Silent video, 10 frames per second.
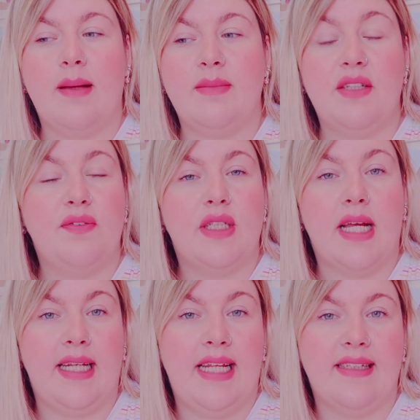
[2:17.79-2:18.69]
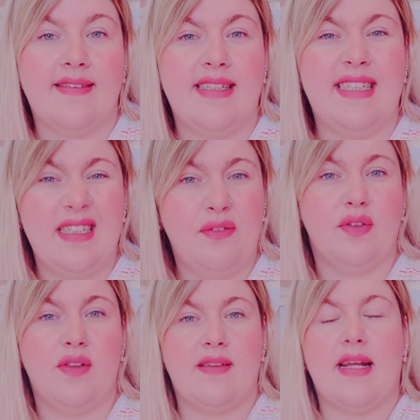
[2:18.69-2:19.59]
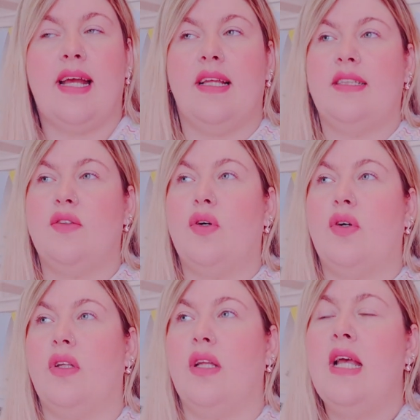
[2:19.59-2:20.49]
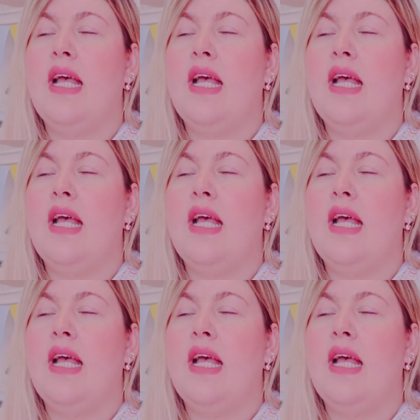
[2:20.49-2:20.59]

different techniques in a different style and all.